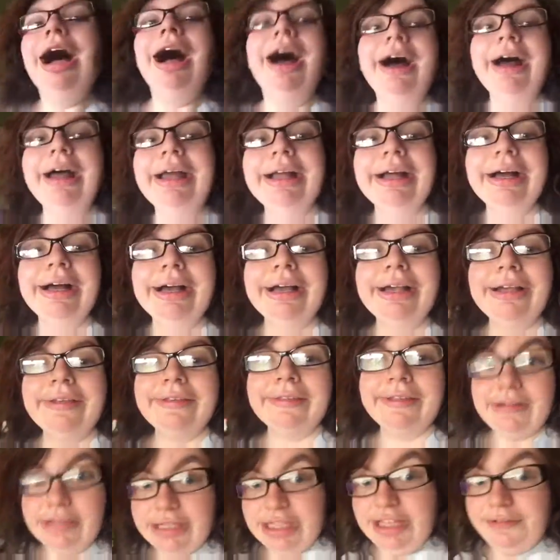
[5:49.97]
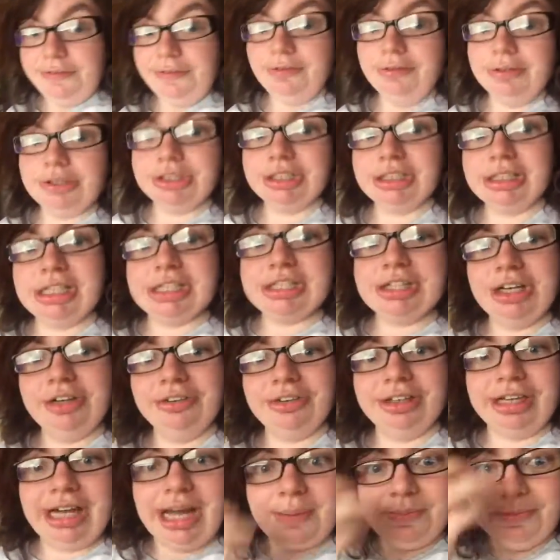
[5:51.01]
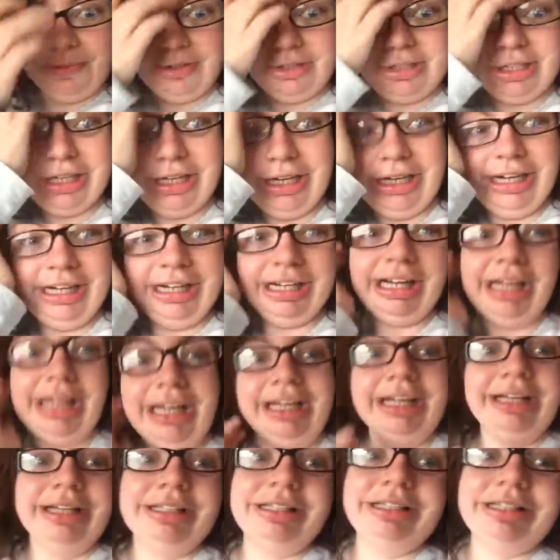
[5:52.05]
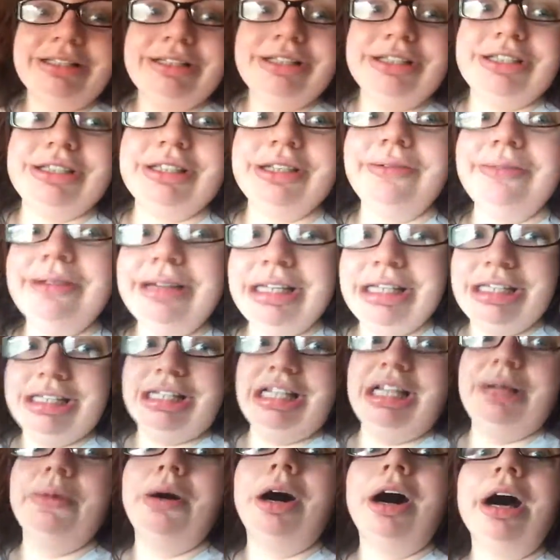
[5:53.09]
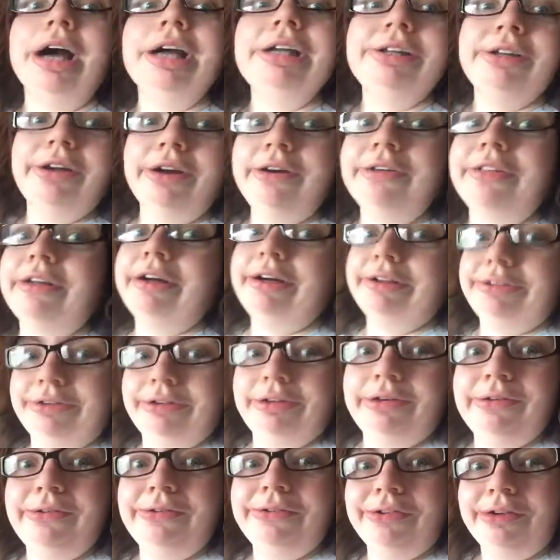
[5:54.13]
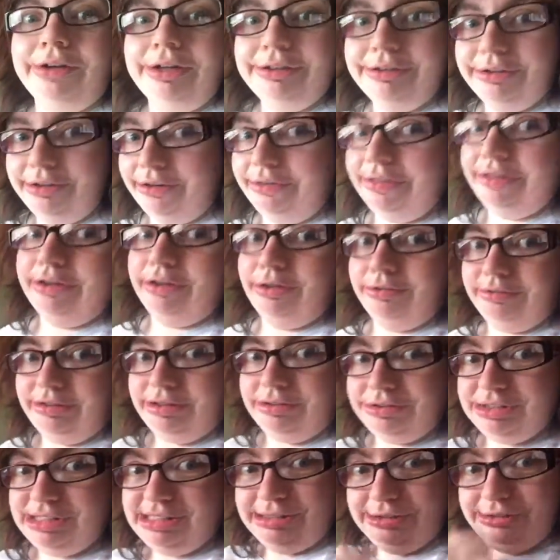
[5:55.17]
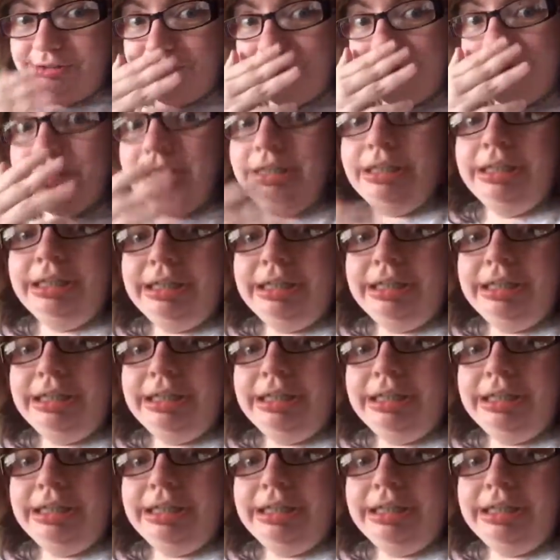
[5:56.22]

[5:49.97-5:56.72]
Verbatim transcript: Hi guys, thank you for watching this after nap routine and just a wee disclaimer, I know they're dolls, I know they're not real children.